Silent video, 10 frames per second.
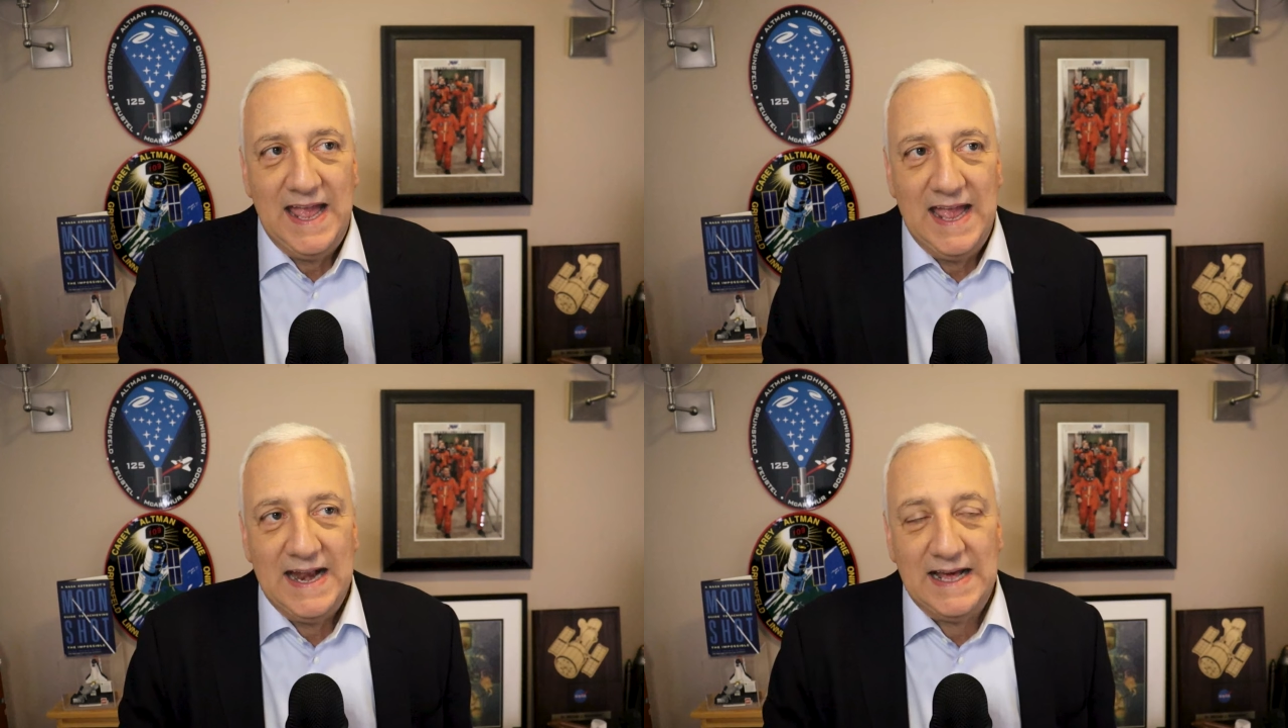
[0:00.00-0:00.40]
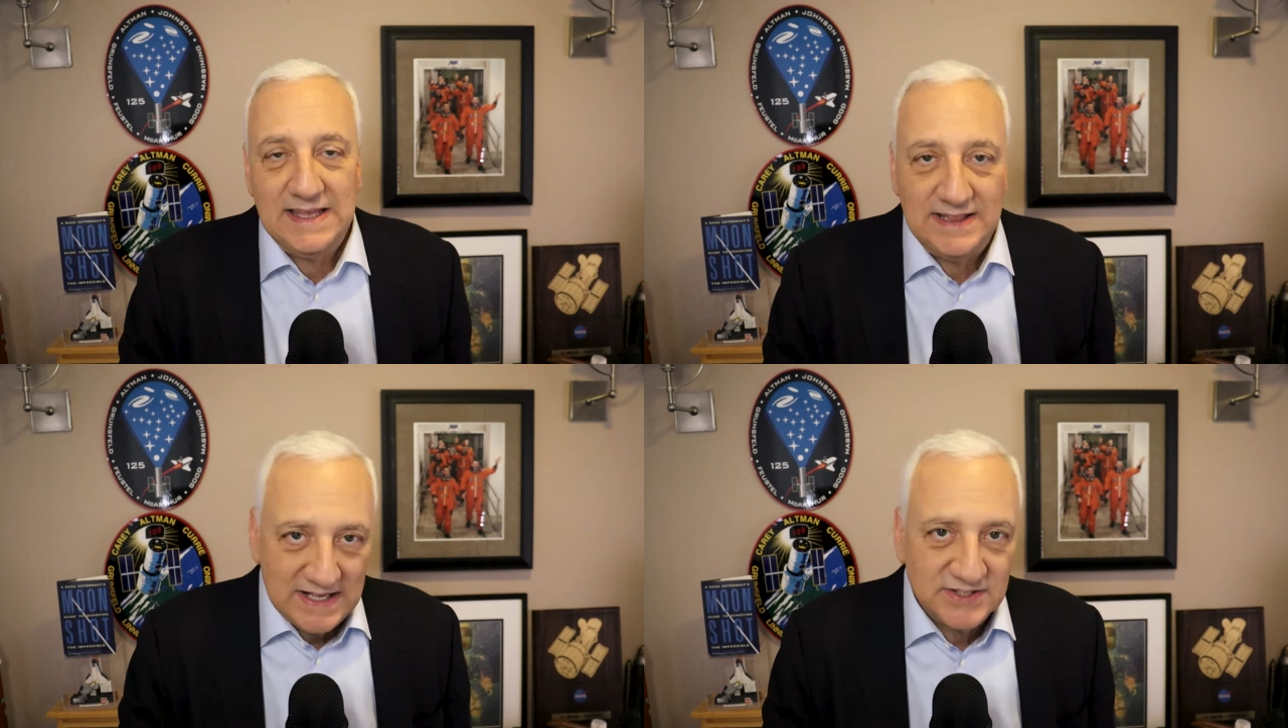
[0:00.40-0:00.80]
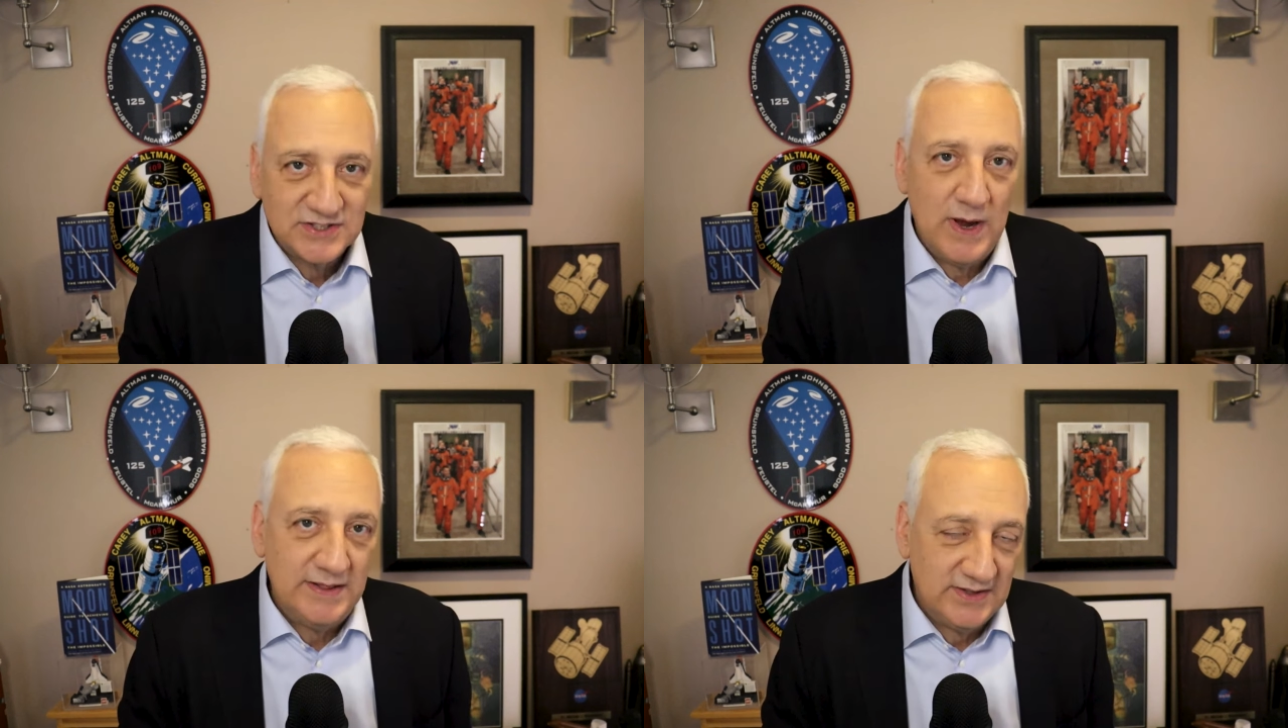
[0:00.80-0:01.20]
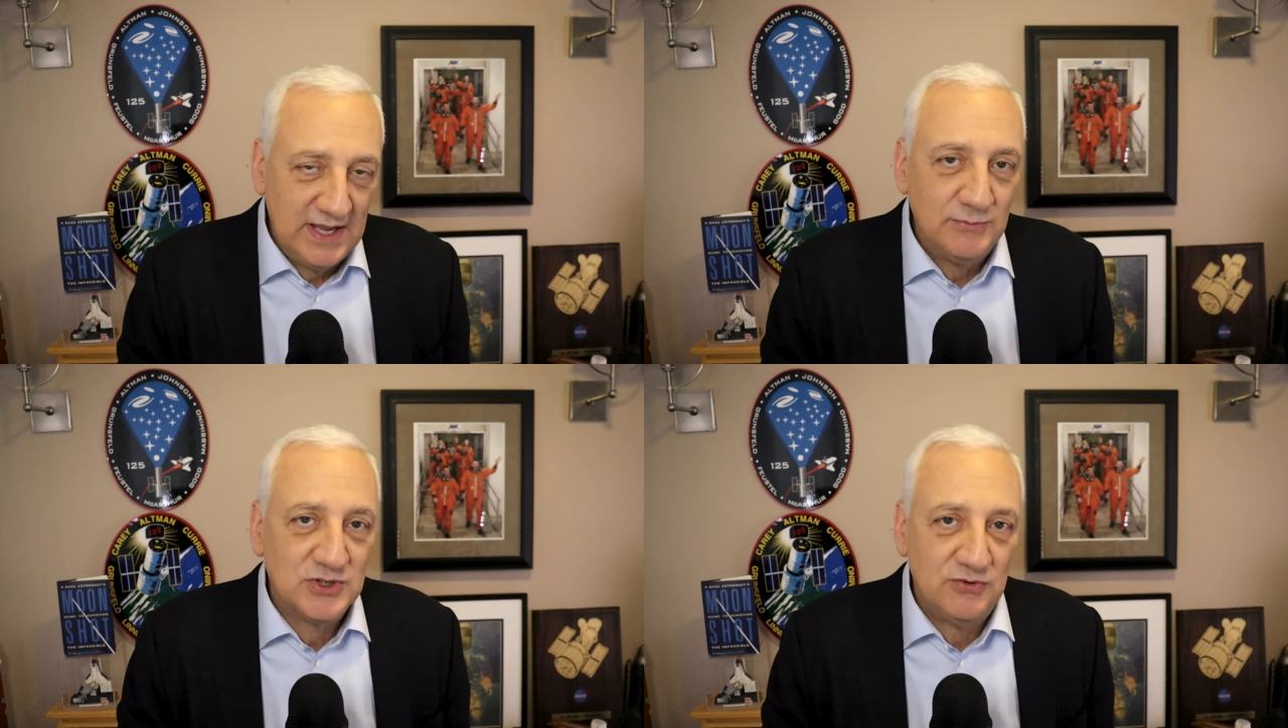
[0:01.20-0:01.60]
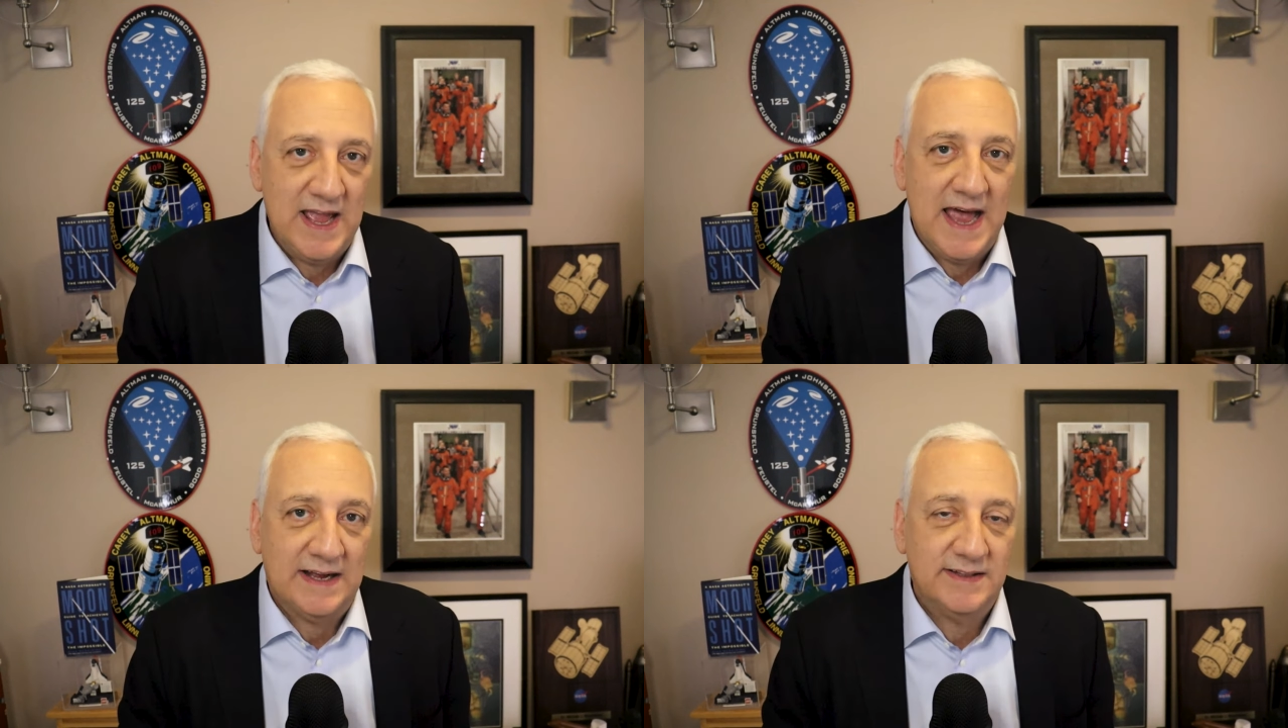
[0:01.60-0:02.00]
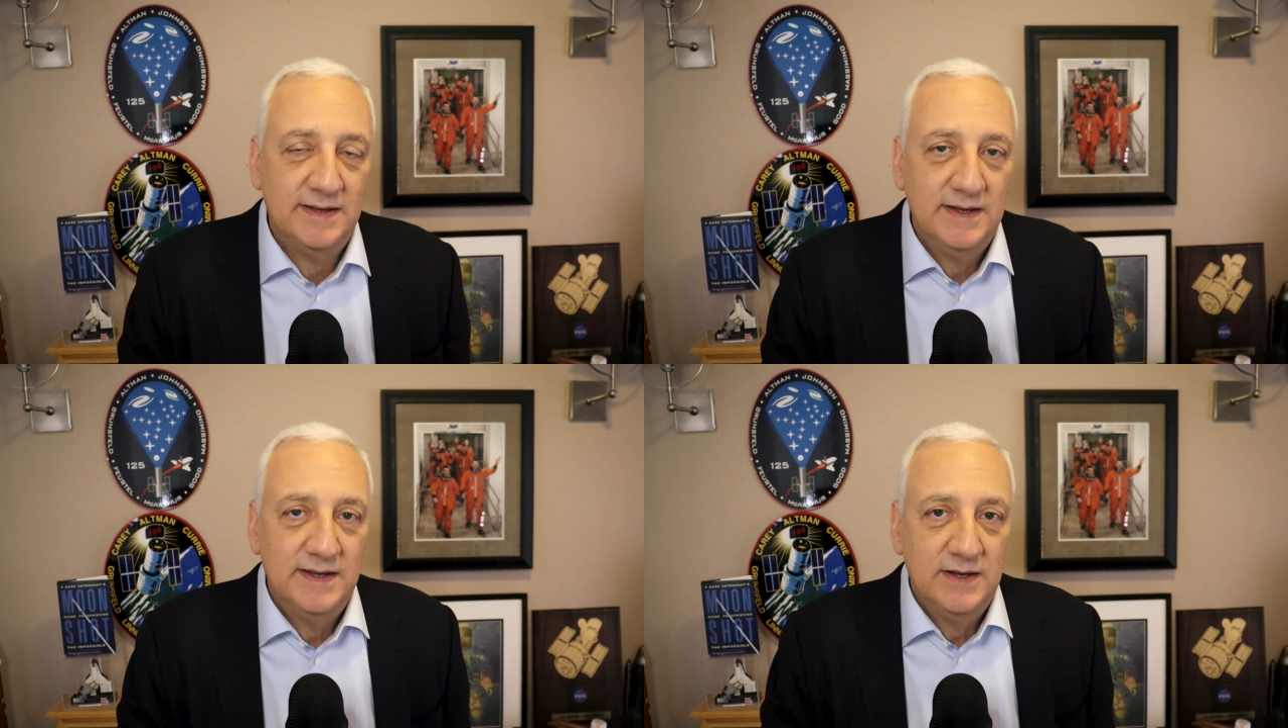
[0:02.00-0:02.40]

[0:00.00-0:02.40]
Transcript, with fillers: And I think that's the way the team should react